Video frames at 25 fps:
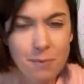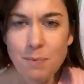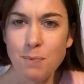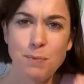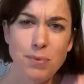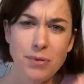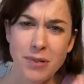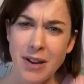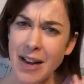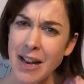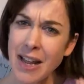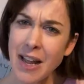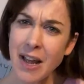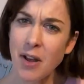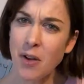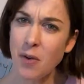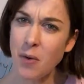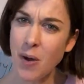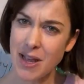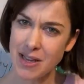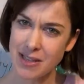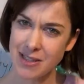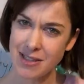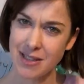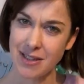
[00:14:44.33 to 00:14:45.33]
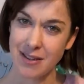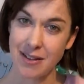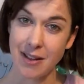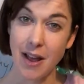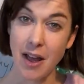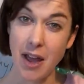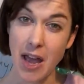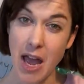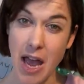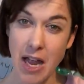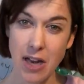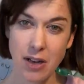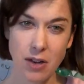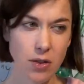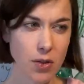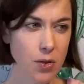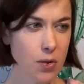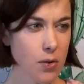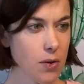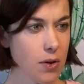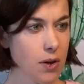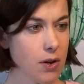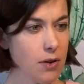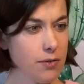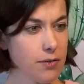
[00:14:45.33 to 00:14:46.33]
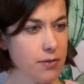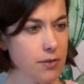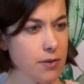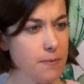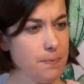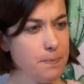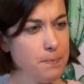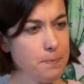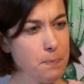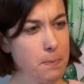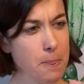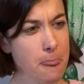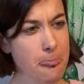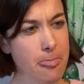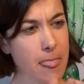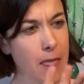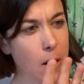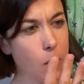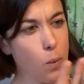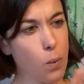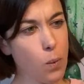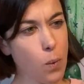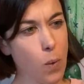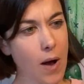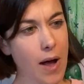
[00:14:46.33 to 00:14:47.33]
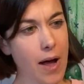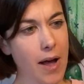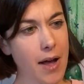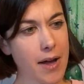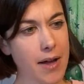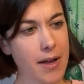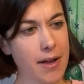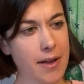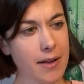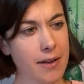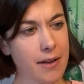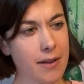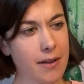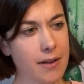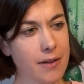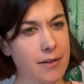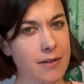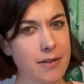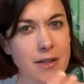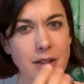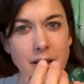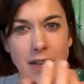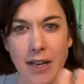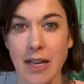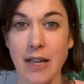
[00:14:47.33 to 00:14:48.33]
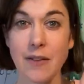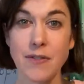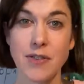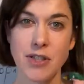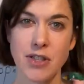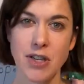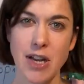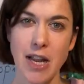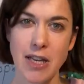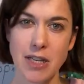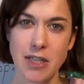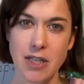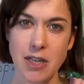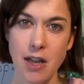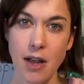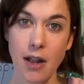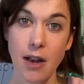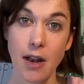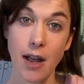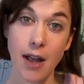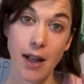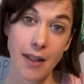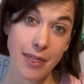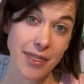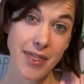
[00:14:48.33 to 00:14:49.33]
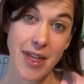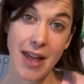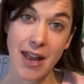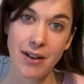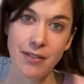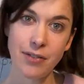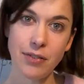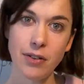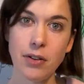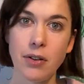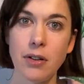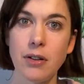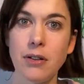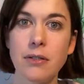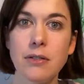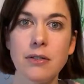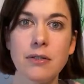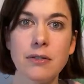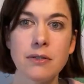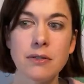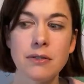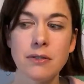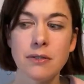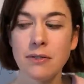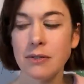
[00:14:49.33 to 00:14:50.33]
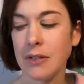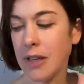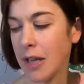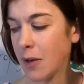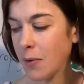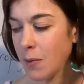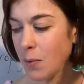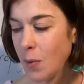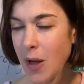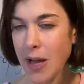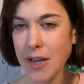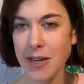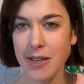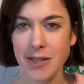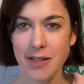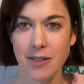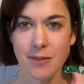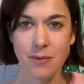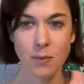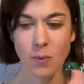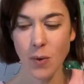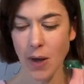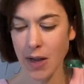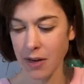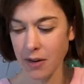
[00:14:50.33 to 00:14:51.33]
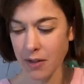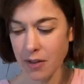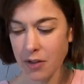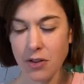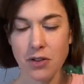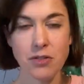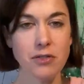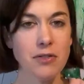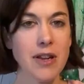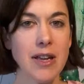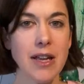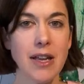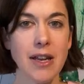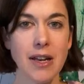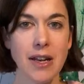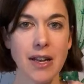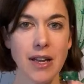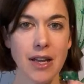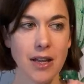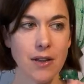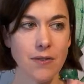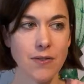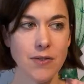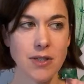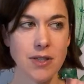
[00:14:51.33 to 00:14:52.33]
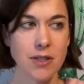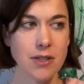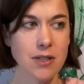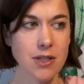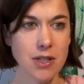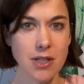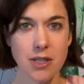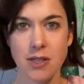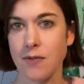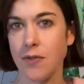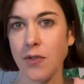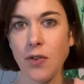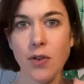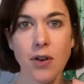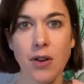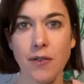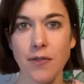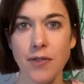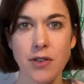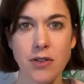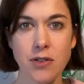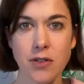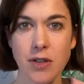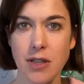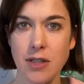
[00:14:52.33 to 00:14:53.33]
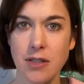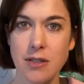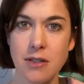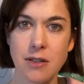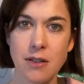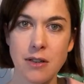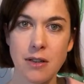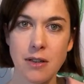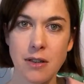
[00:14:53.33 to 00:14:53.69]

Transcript: Brilliant question that I hadn't thought of why do the leaves change colour and then fall? Like, why don't, why don't the green leaves just fall off the trees?